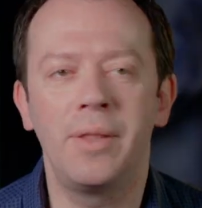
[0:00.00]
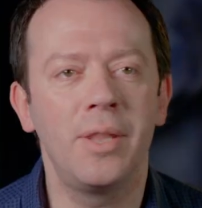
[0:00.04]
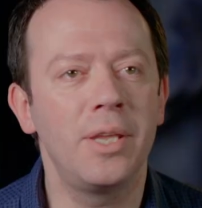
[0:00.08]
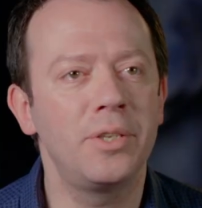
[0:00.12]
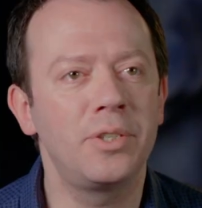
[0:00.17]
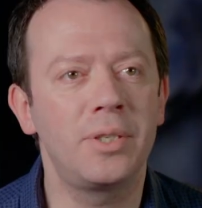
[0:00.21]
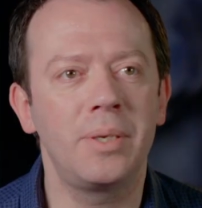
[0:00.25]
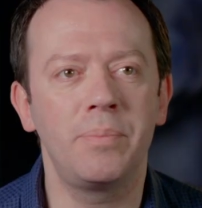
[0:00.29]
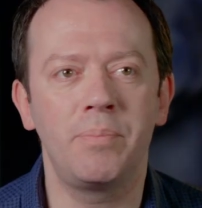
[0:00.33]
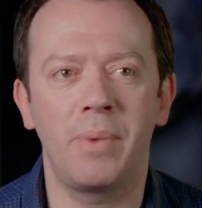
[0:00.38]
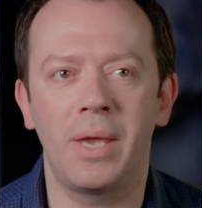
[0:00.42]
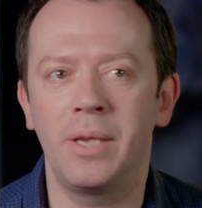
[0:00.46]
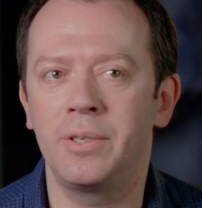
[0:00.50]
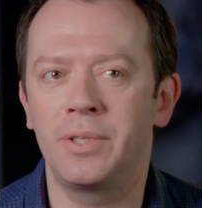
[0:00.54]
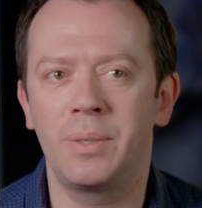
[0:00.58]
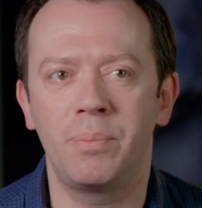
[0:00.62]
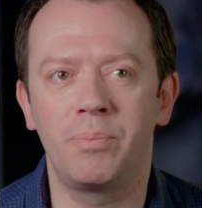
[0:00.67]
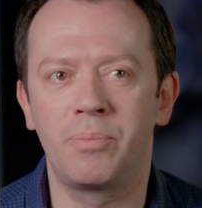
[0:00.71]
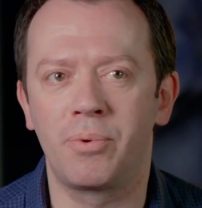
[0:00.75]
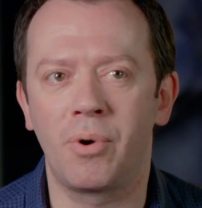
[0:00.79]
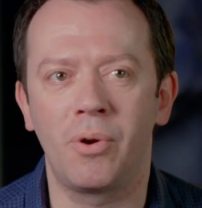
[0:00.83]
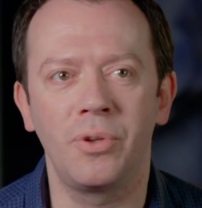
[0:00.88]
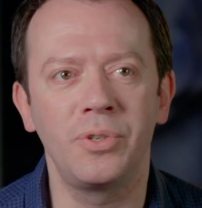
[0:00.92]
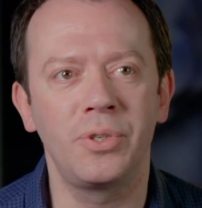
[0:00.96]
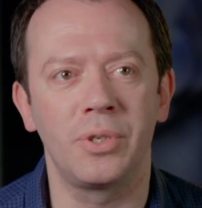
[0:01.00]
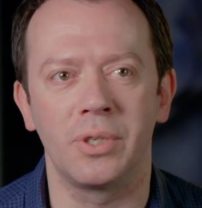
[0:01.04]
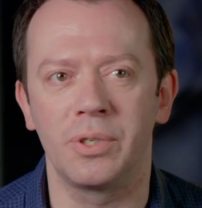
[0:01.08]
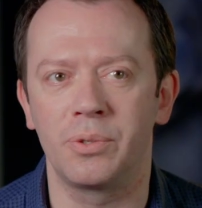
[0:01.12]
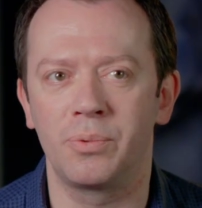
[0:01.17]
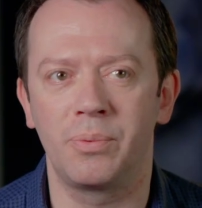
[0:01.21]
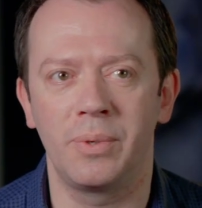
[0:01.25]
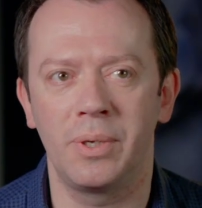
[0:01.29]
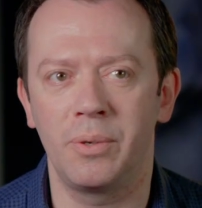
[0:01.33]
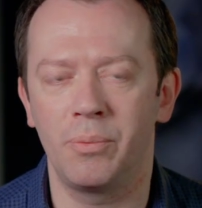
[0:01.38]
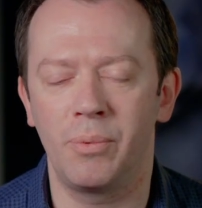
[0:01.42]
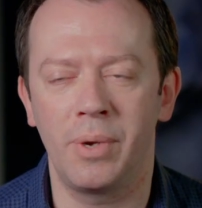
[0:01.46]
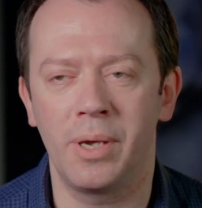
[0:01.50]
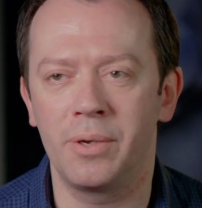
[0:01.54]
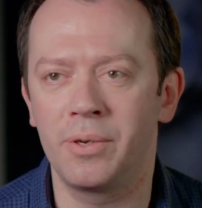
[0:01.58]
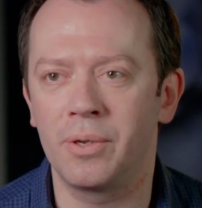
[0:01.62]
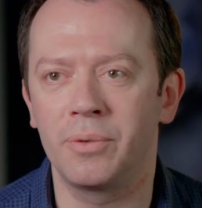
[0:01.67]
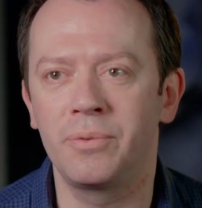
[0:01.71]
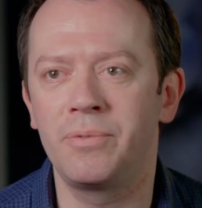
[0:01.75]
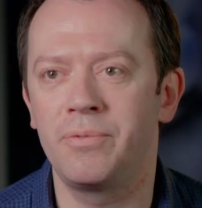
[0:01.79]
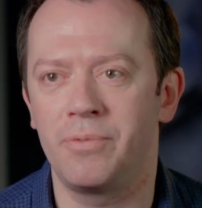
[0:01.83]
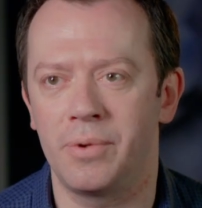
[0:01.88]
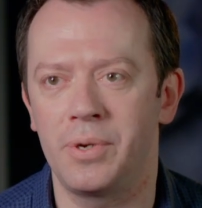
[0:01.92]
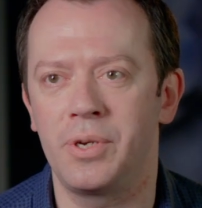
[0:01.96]
And it's a, it's a process, we, we are
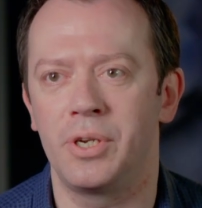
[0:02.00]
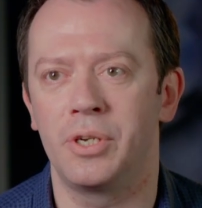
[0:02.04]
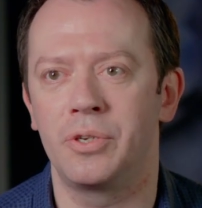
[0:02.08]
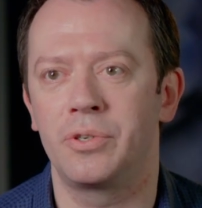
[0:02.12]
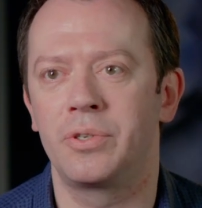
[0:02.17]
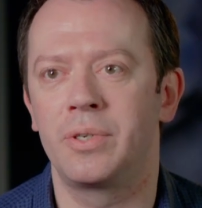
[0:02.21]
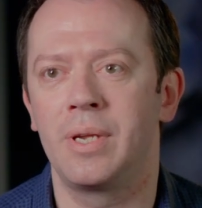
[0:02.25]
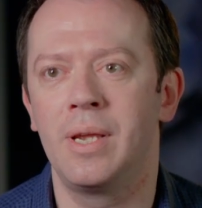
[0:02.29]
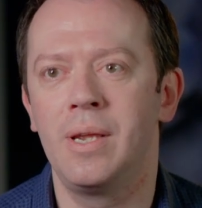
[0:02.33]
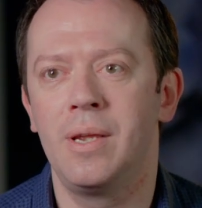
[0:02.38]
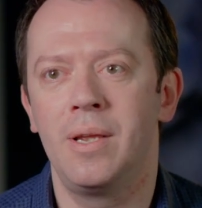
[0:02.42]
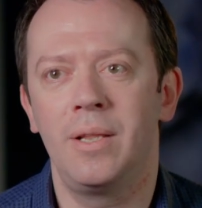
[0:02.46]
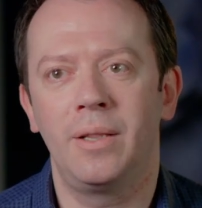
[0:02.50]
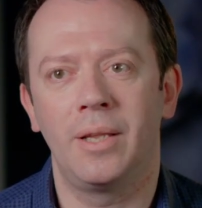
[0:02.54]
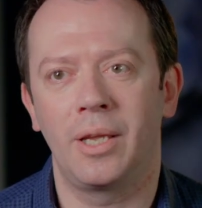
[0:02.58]
not finished.